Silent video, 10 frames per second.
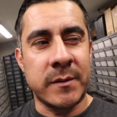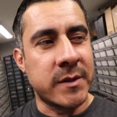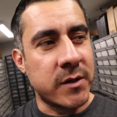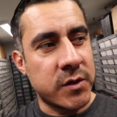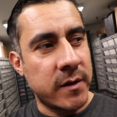I'm
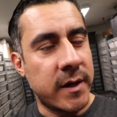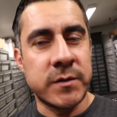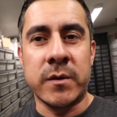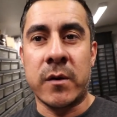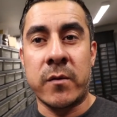just gonna show you
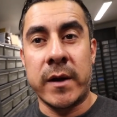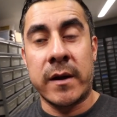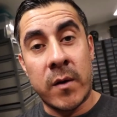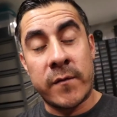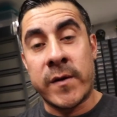guys real
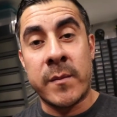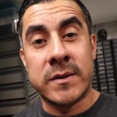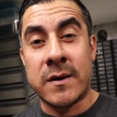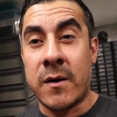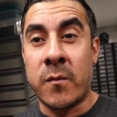quick what
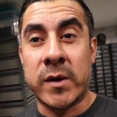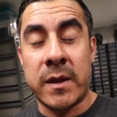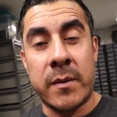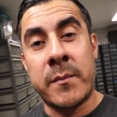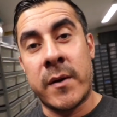females they are and what
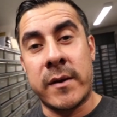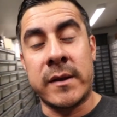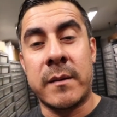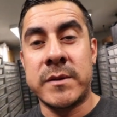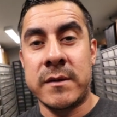they've been
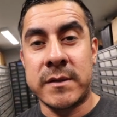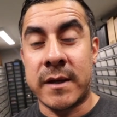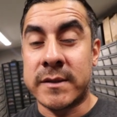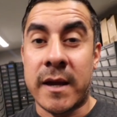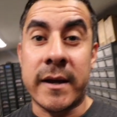pairing up to so you
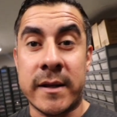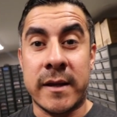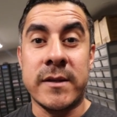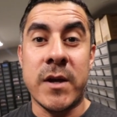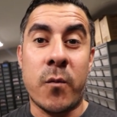guys kinda get an
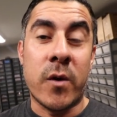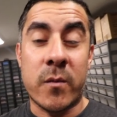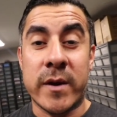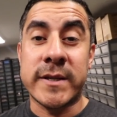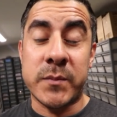idea
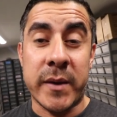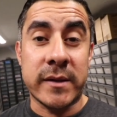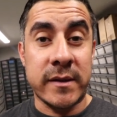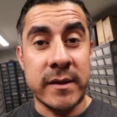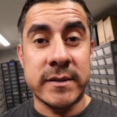what we're
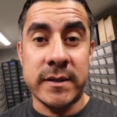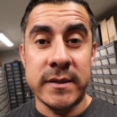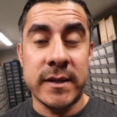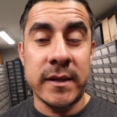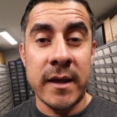expecting this
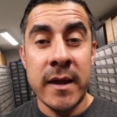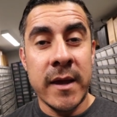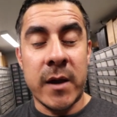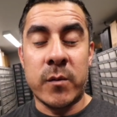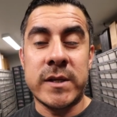season.
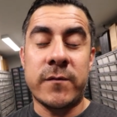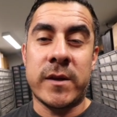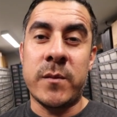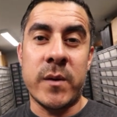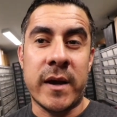And we'll
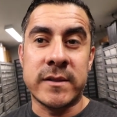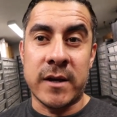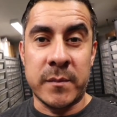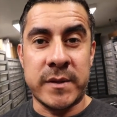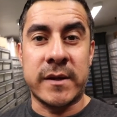definitely keep you guys
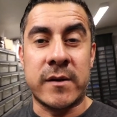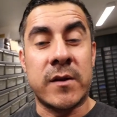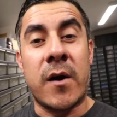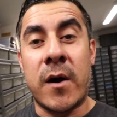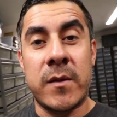updated
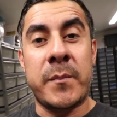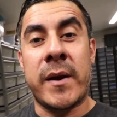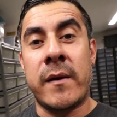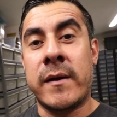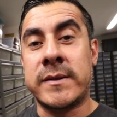on all the
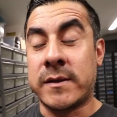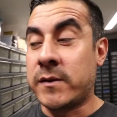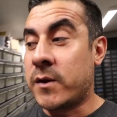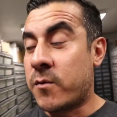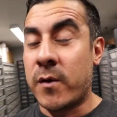pairings and
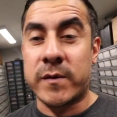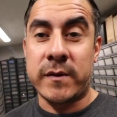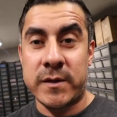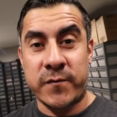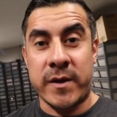on the growth of
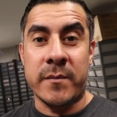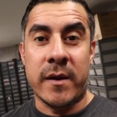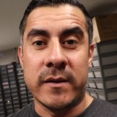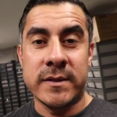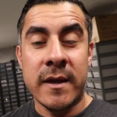these
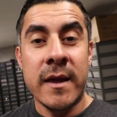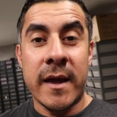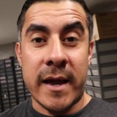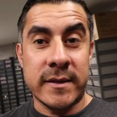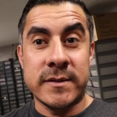females
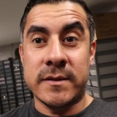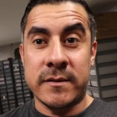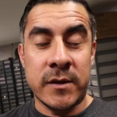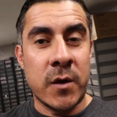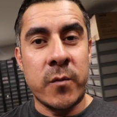as,
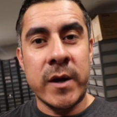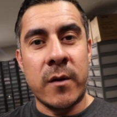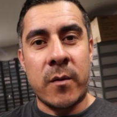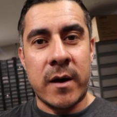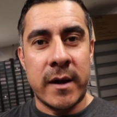you know, we
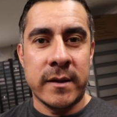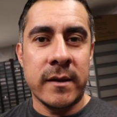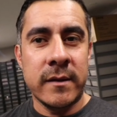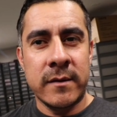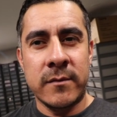go
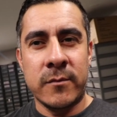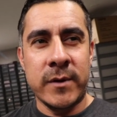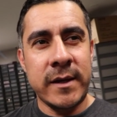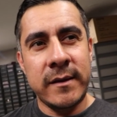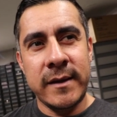on
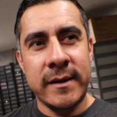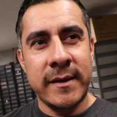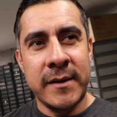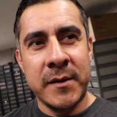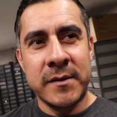weekly
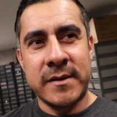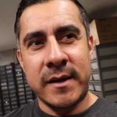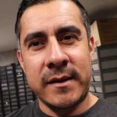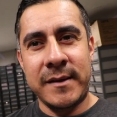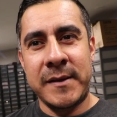
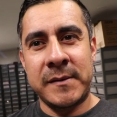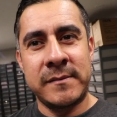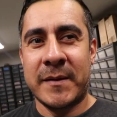daily,